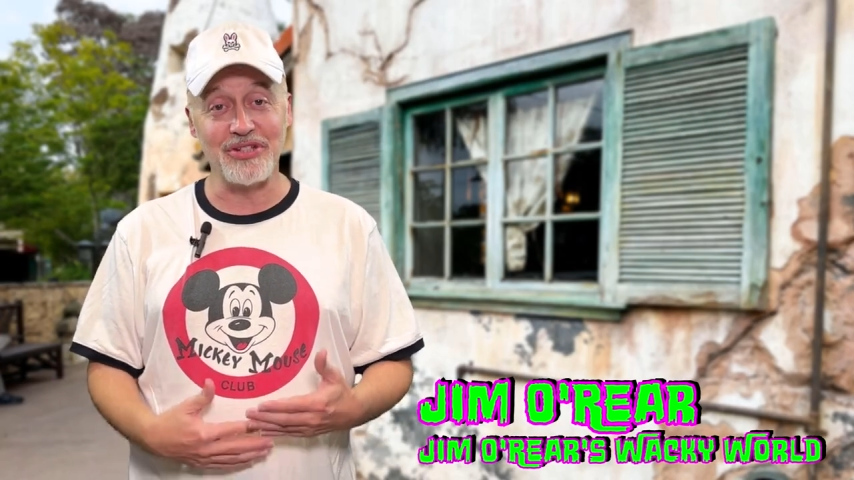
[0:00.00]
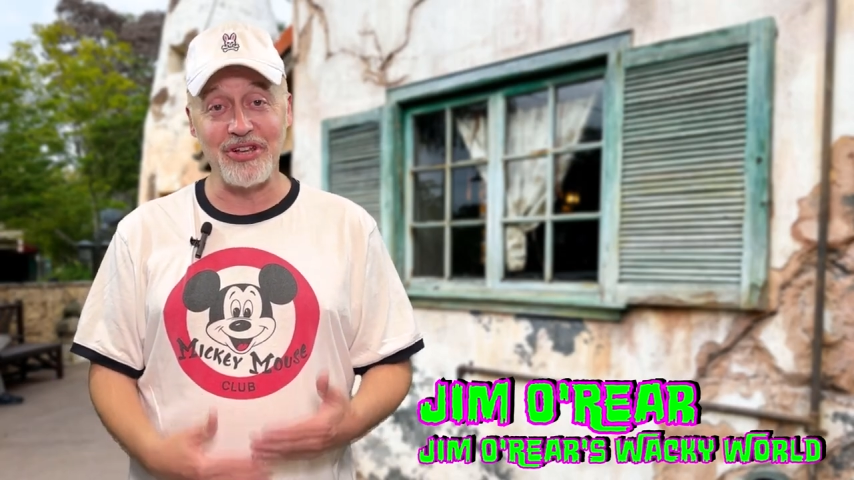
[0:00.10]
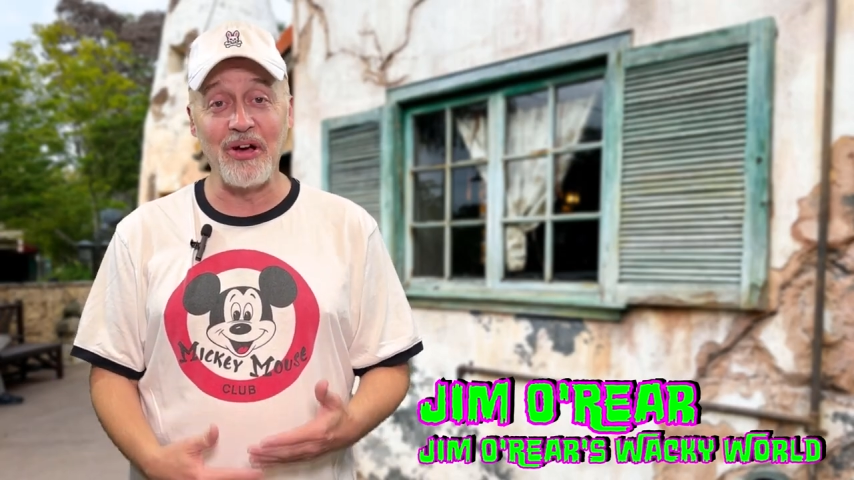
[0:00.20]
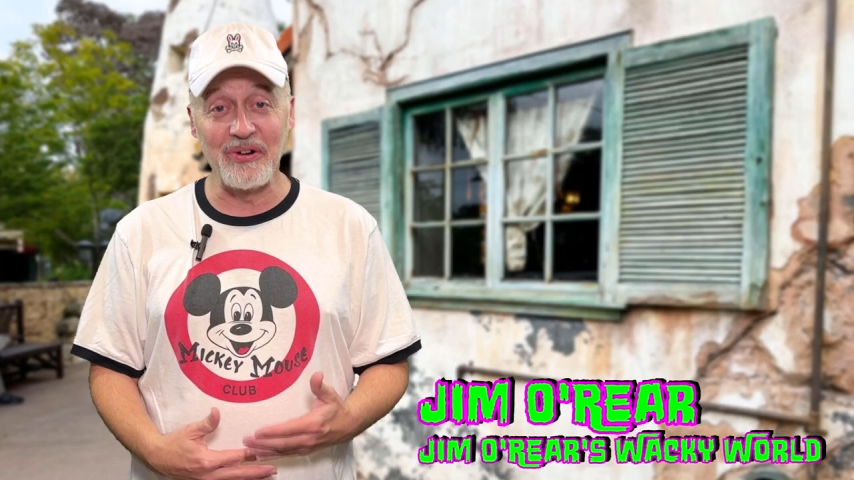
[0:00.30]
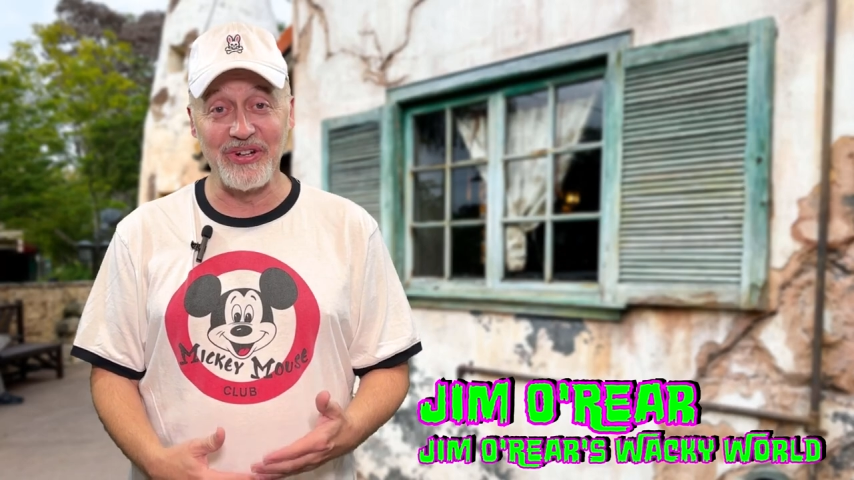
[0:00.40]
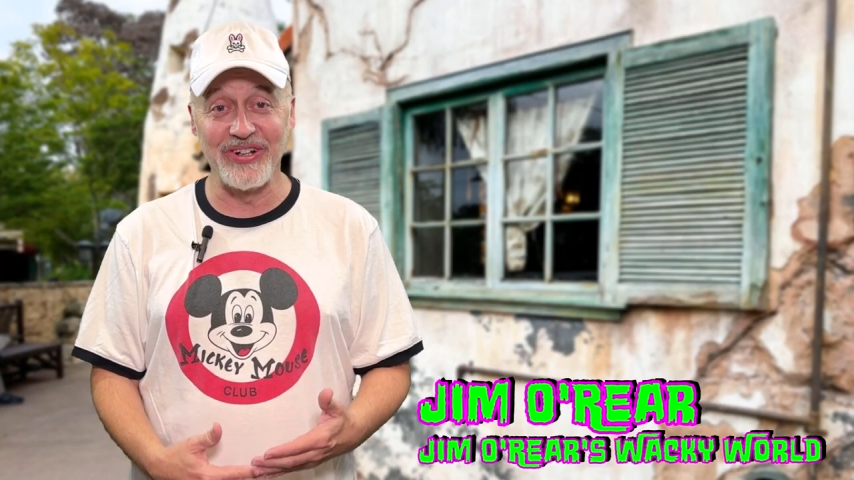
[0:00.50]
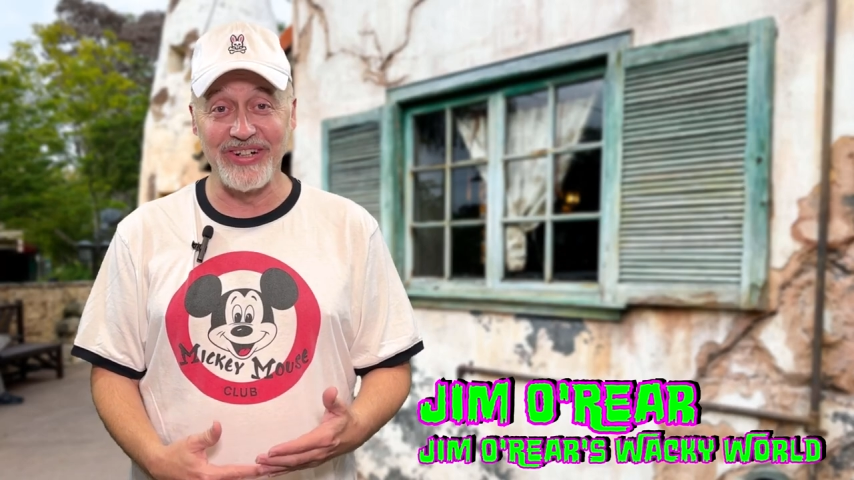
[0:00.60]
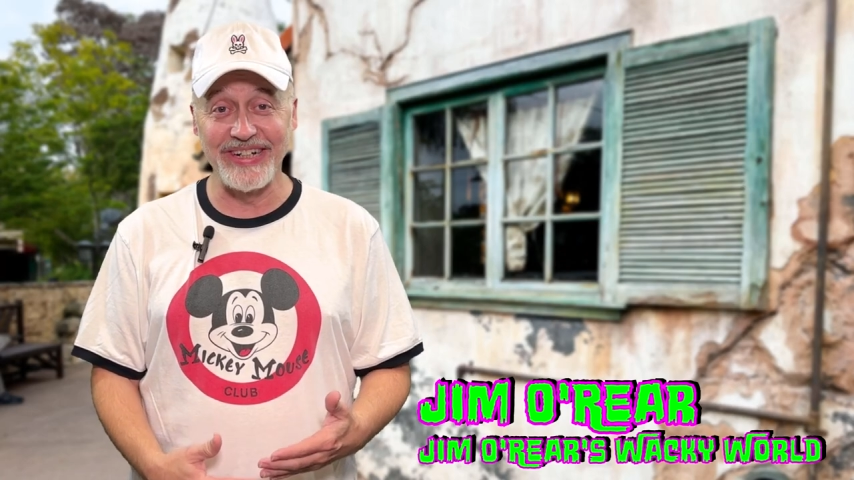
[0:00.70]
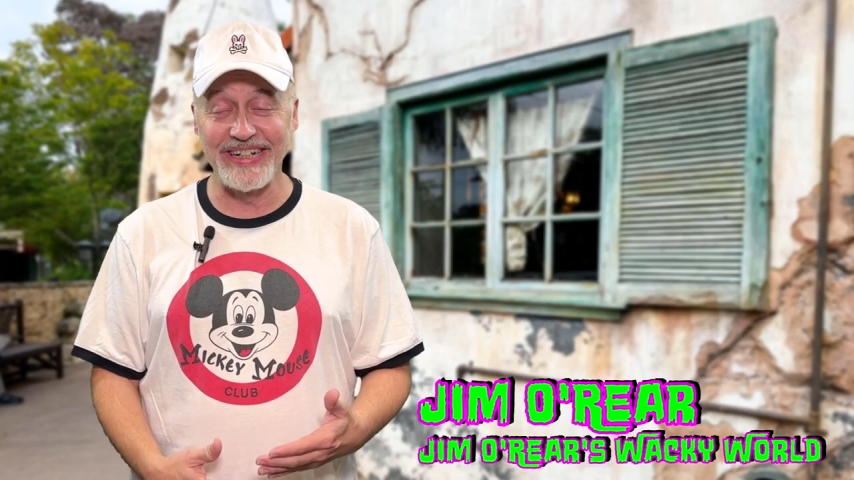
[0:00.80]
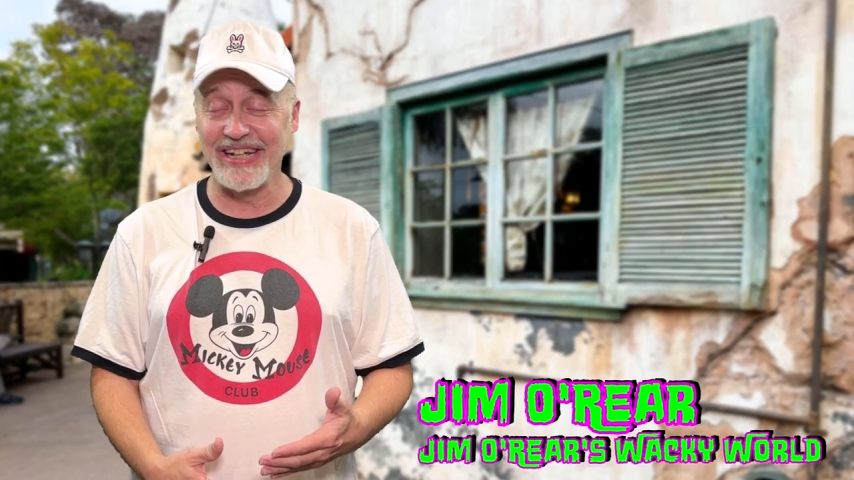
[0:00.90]
so
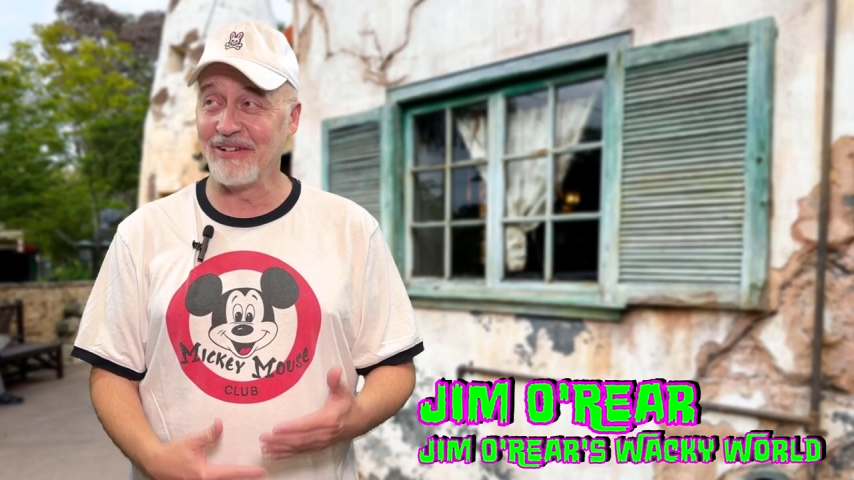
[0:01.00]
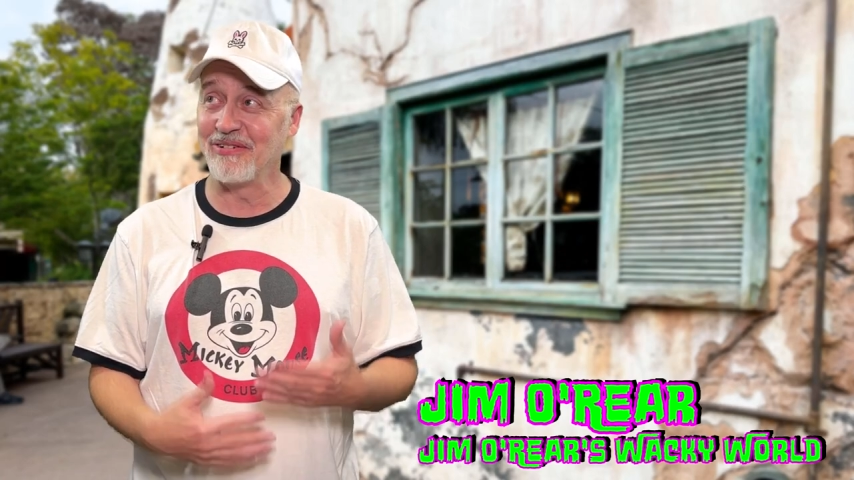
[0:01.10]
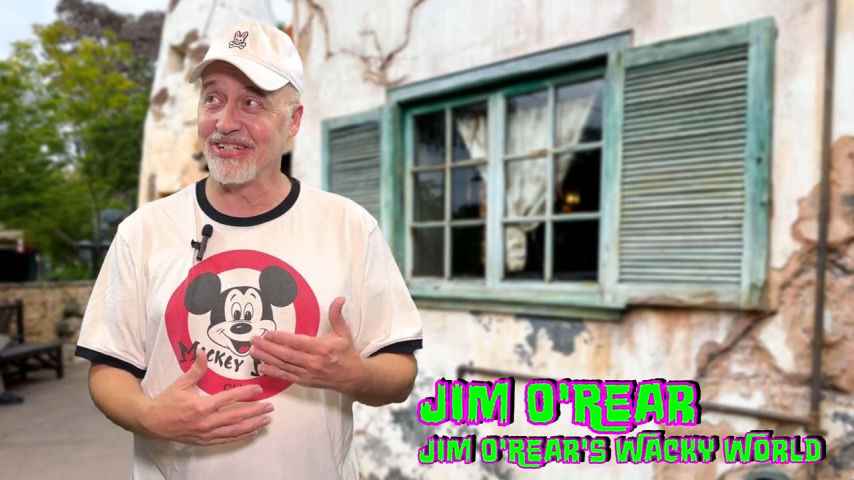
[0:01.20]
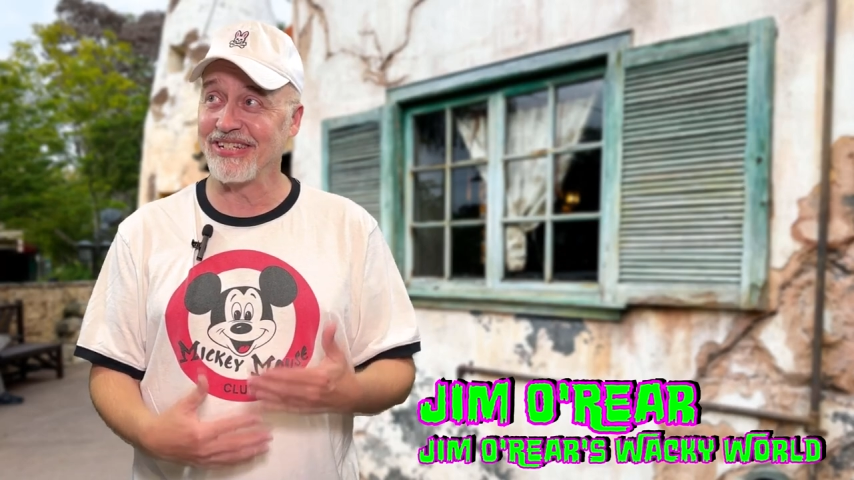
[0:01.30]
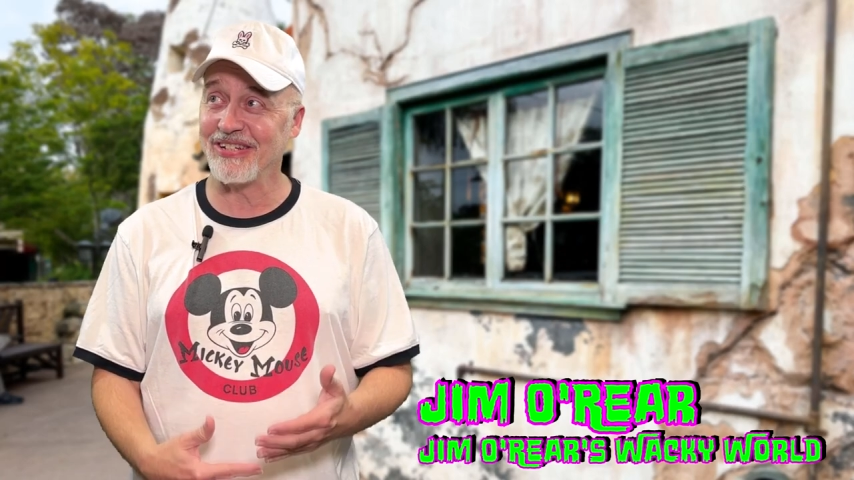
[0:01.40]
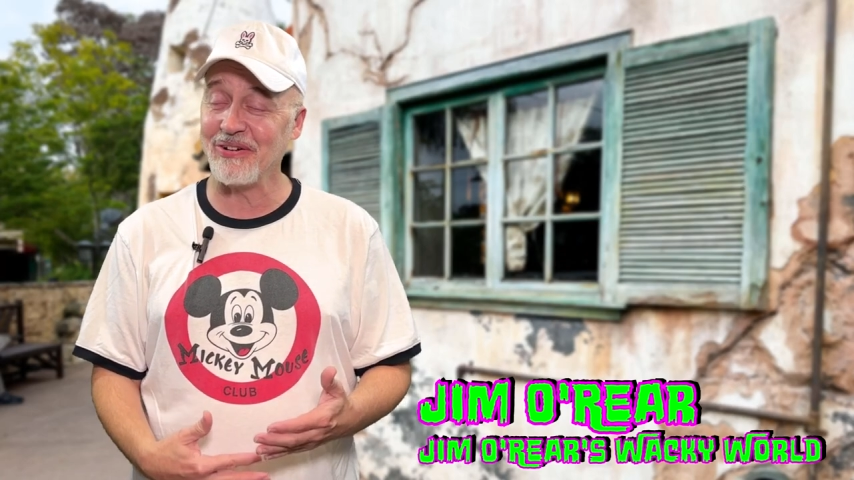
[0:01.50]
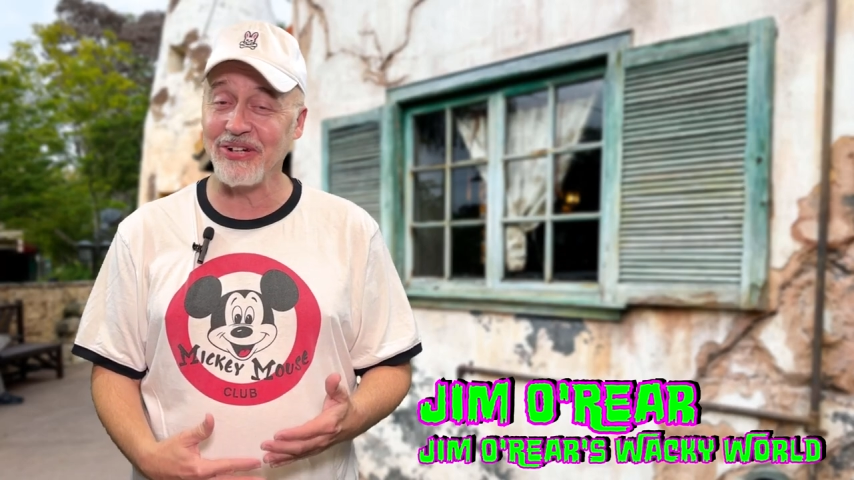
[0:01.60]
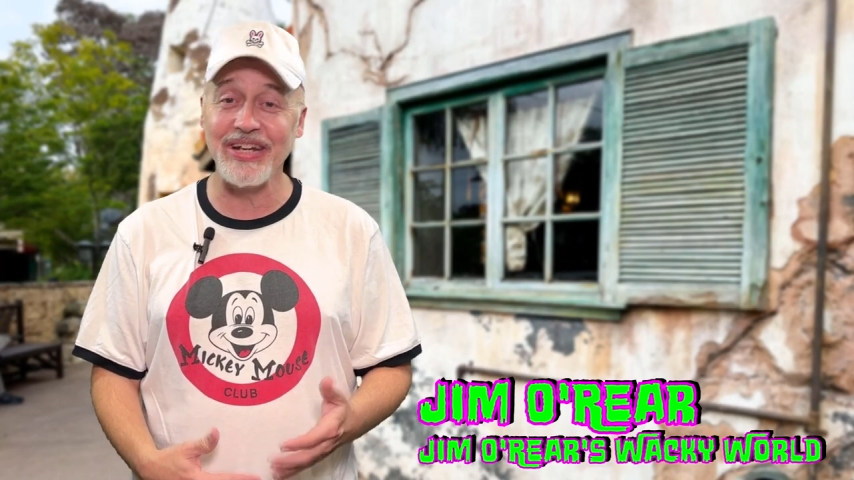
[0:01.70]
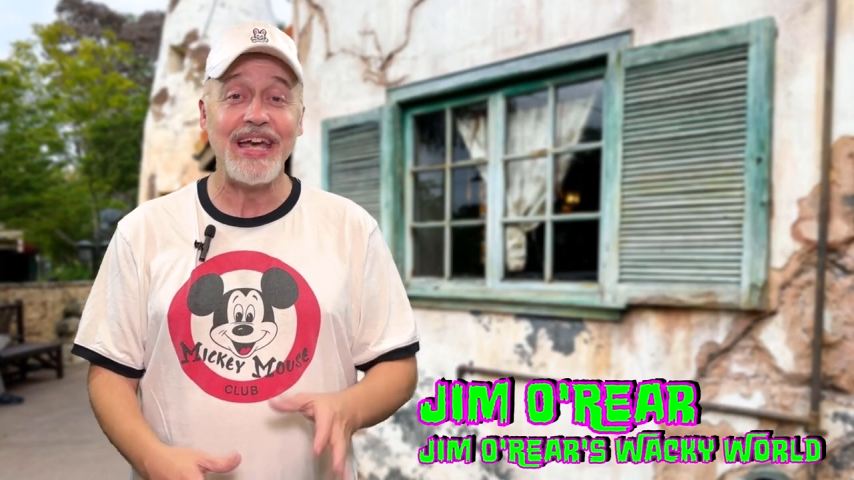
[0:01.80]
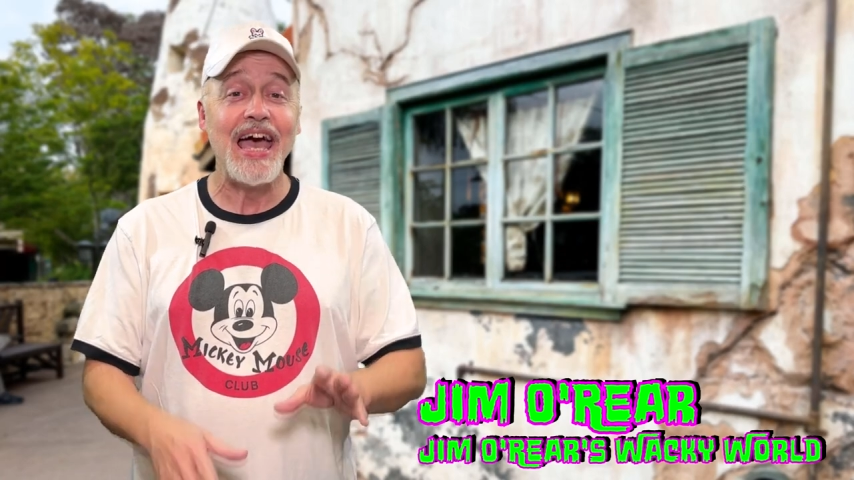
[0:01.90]
good. It was so
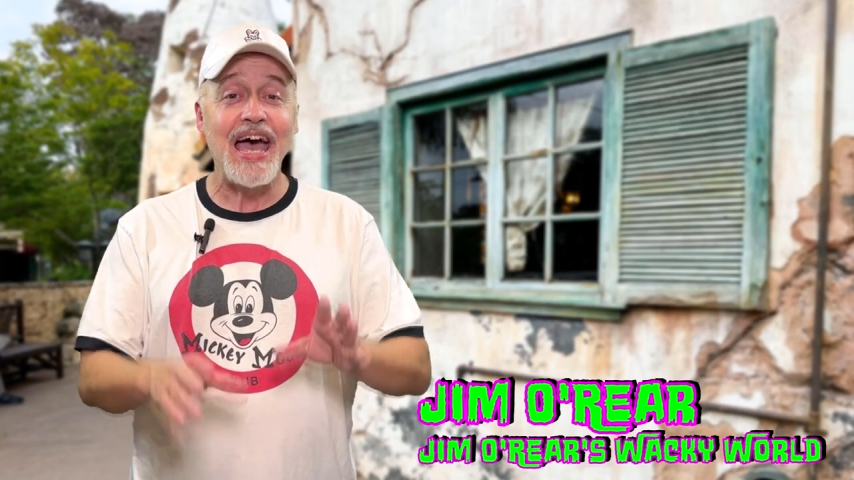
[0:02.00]
good.